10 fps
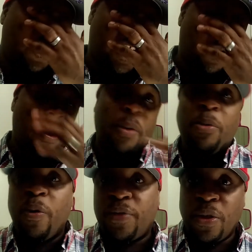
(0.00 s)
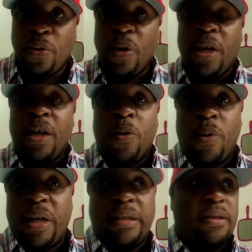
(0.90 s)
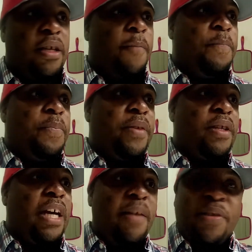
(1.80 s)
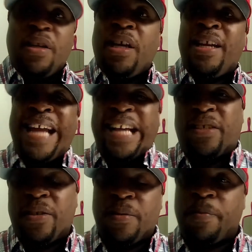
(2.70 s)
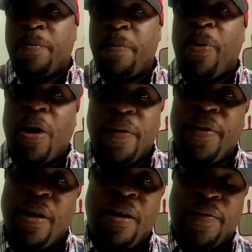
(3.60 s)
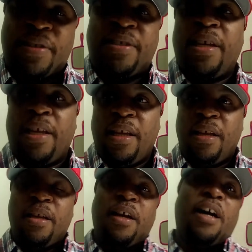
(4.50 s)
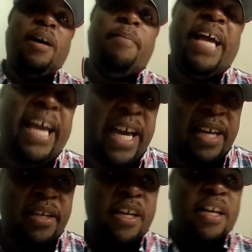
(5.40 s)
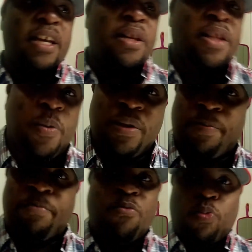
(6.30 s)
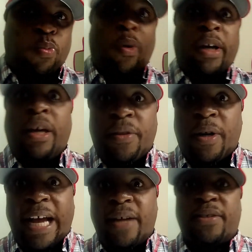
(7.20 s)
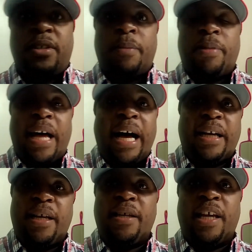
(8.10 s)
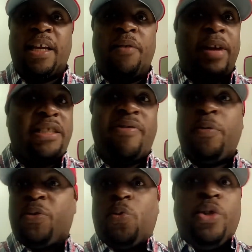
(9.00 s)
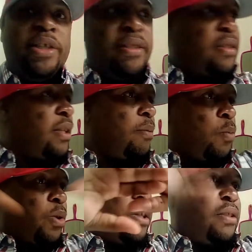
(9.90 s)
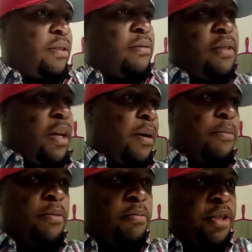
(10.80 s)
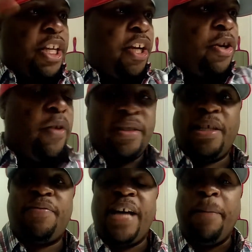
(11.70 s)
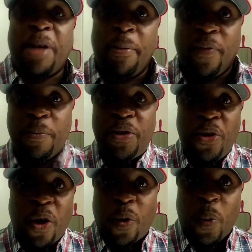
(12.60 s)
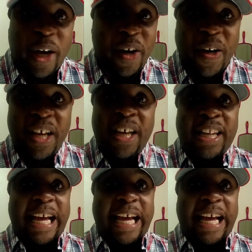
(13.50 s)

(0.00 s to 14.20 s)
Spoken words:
moved there. Where we moved to was kind of a nicer part of the city, and there was one other house on the block, and the rest of it was woods and deer and stuff. Now I'm coming from New York, where